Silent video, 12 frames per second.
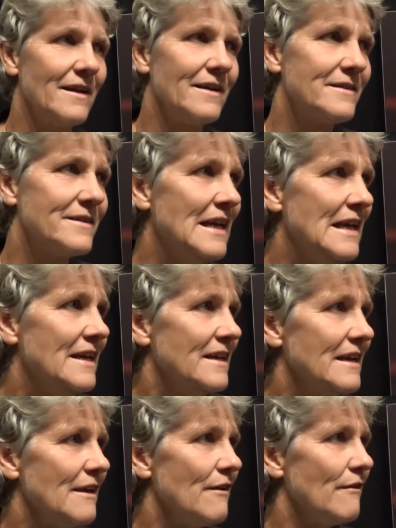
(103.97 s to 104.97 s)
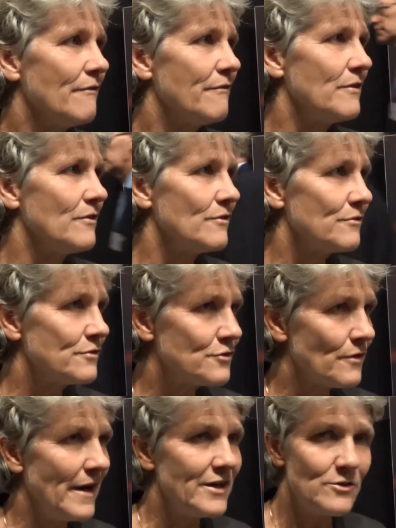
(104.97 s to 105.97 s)
And if you
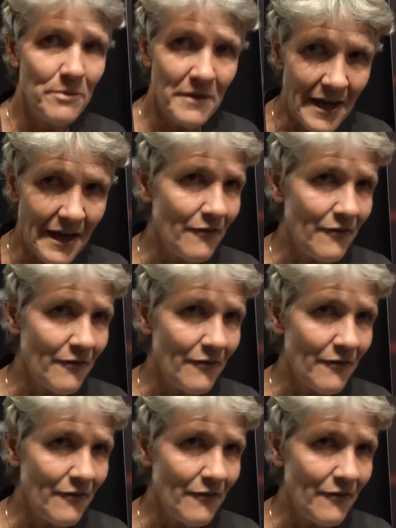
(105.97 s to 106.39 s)
try to bring